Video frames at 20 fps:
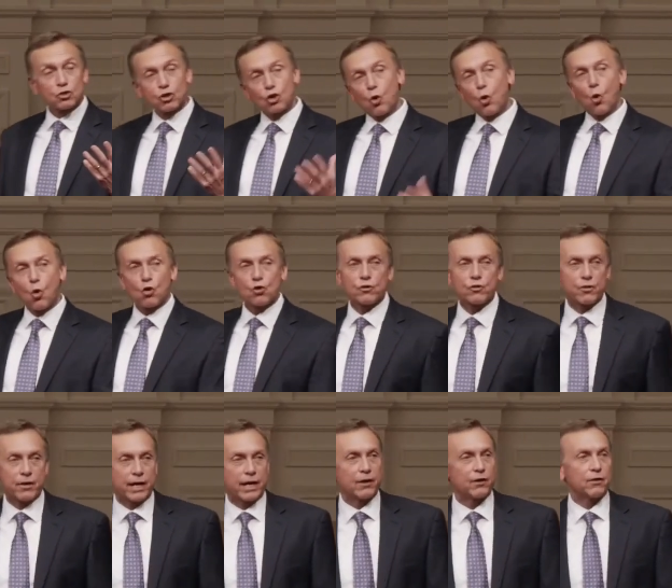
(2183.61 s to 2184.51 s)
Corner
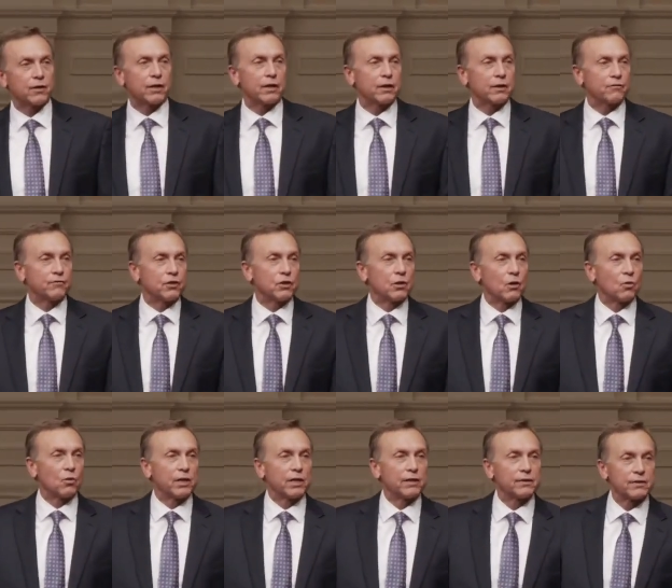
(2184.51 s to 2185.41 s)
area, if you
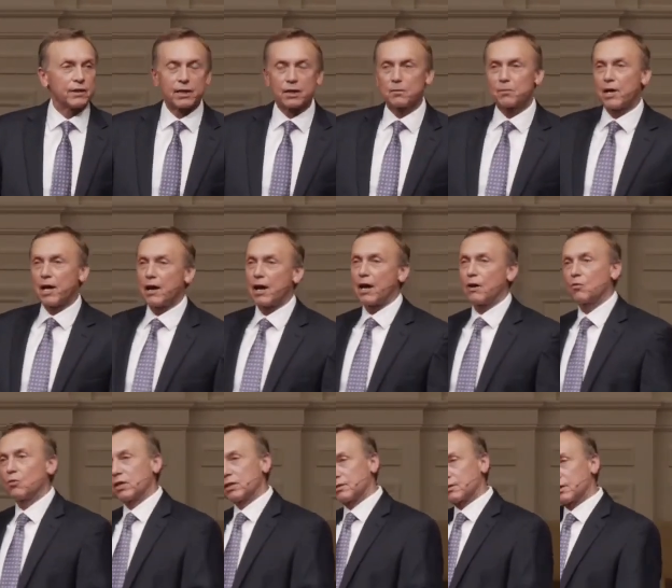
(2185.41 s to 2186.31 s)
know anything about
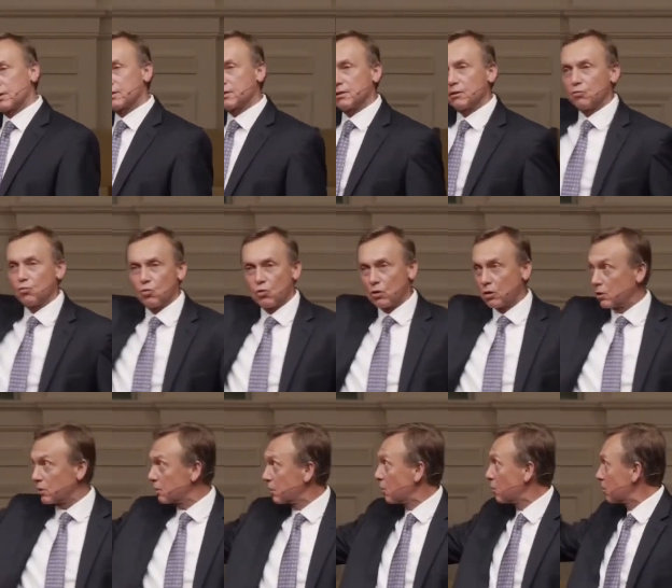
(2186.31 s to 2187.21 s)
Highway
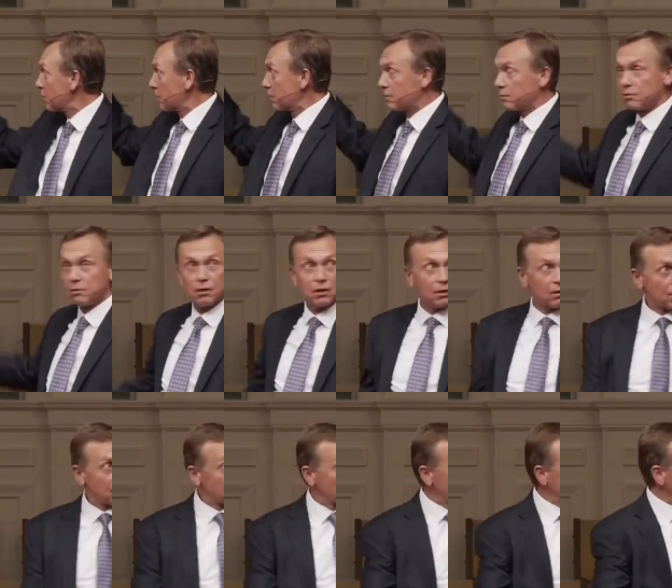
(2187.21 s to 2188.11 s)
61 going in
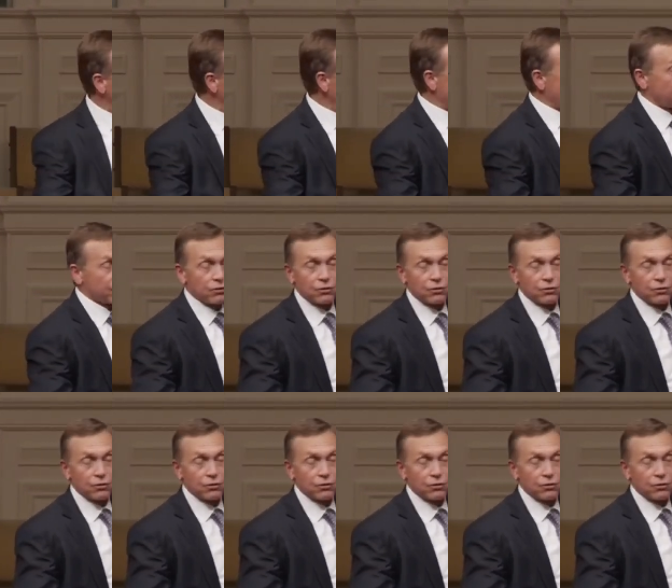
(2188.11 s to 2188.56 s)
that